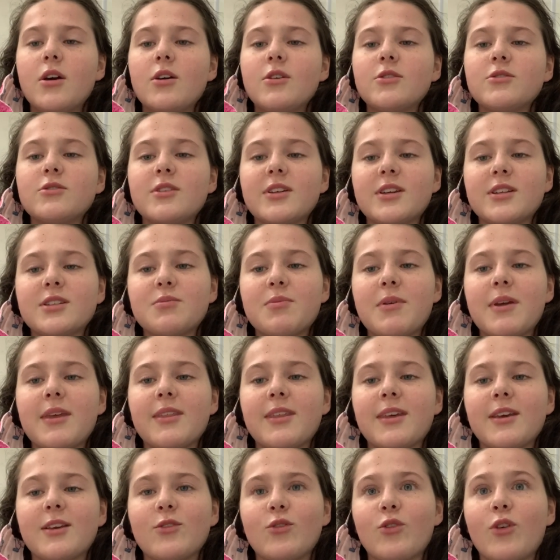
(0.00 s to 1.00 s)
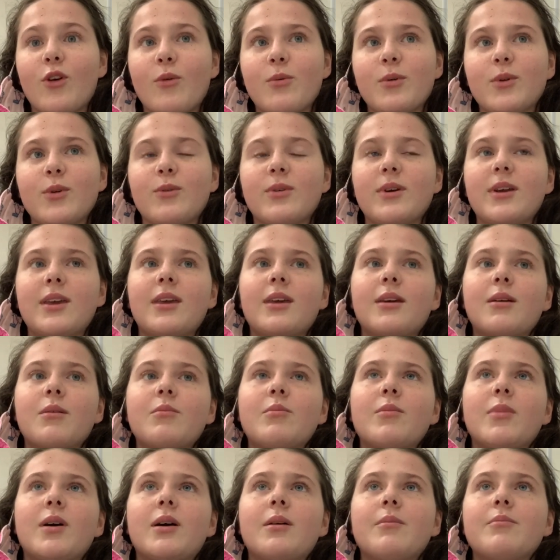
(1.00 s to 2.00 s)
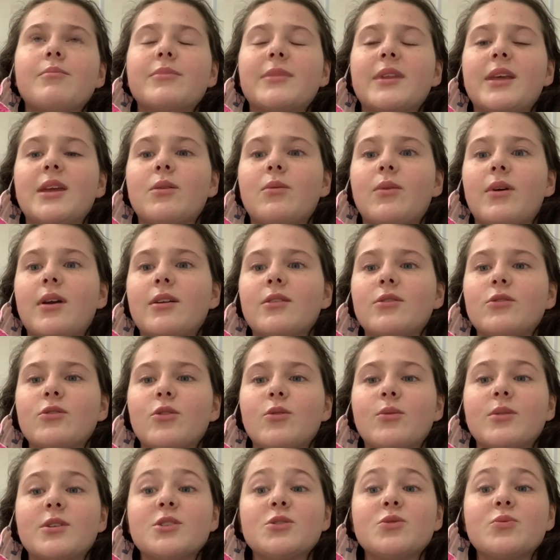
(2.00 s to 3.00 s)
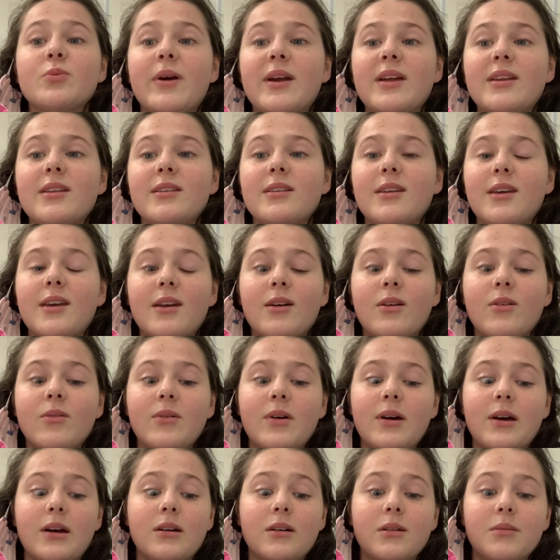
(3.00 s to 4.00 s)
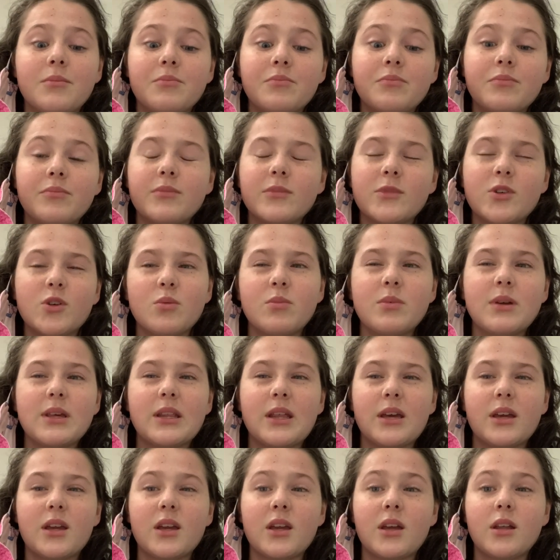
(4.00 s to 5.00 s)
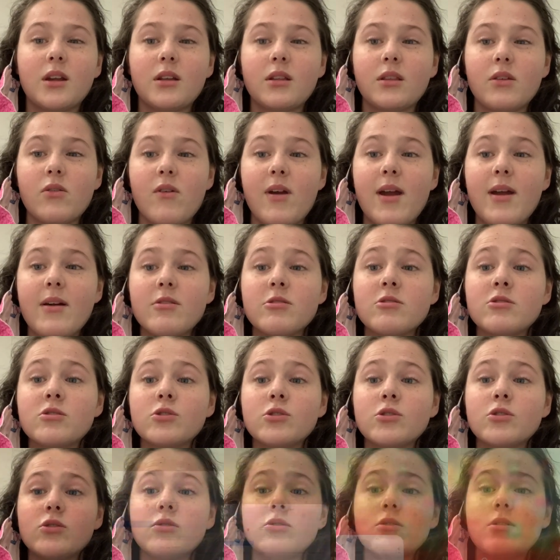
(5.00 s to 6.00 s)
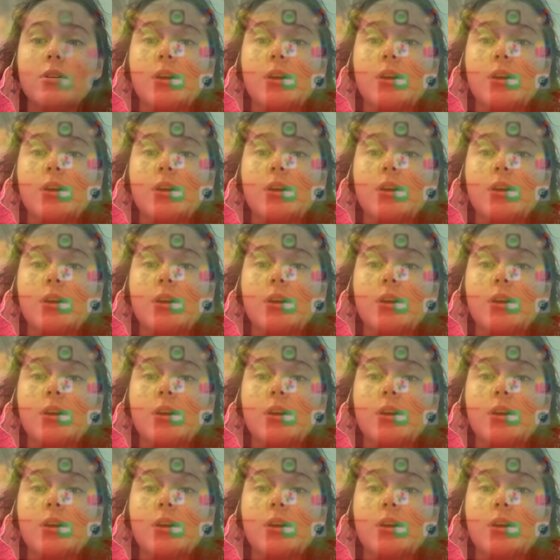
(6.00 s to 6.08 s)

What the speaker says: So that's been like so annoying. But anyway, so we're just waiting now. It could be like another hour or two.